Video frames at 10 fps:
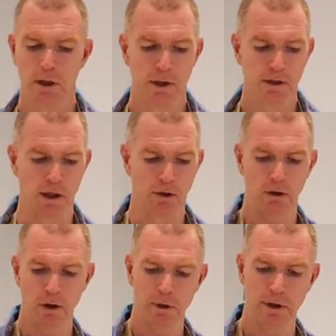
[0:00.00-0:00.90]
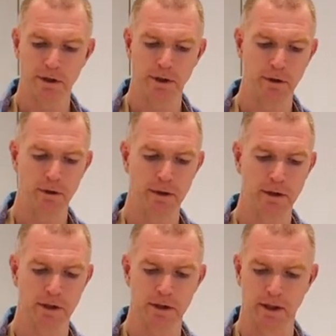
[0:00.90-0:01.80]
So all I want to do,
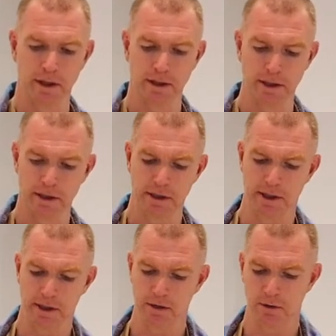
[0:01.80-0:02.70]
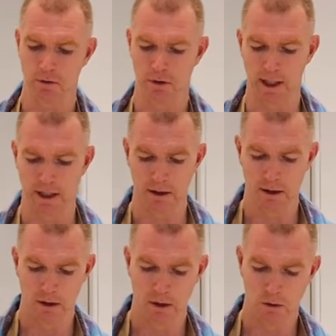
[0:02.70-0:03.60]
is, as you can see, it's still quite
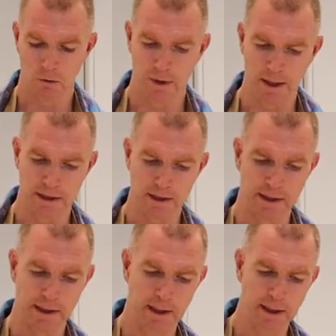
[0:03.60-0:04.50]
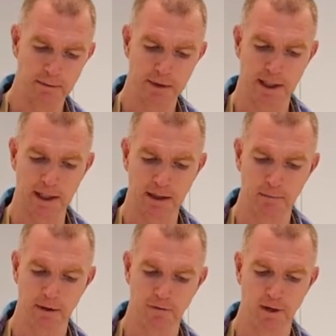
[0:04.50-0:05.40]
wet and sticky. I'm just getting a little
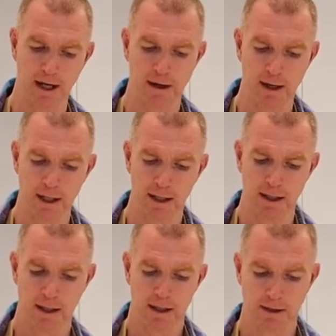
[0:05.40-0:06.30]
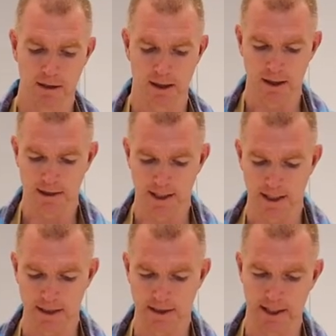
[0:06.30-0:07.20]
bit of flour so I can start to